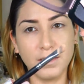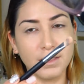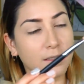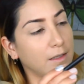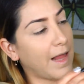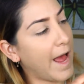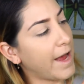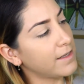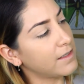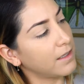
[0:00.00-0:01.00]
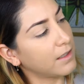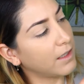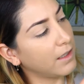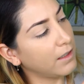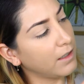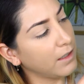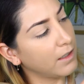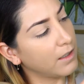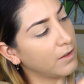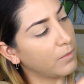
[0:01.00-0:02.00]
The last color,
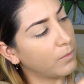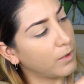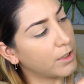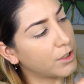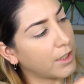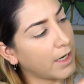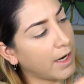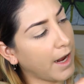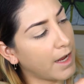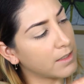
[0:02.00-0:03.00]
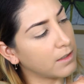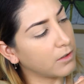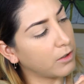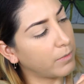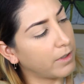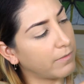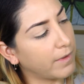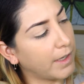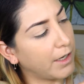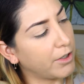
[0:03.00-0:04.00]
which kind of has a little bit of
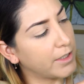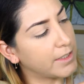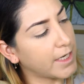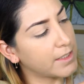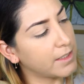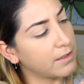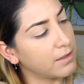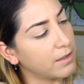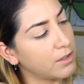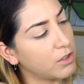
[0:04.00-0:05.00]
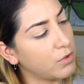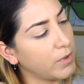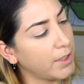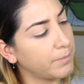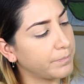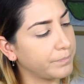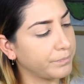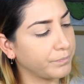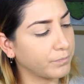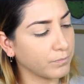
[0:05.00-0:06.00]
an iridescent to
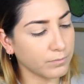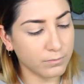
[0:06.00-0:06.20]
it.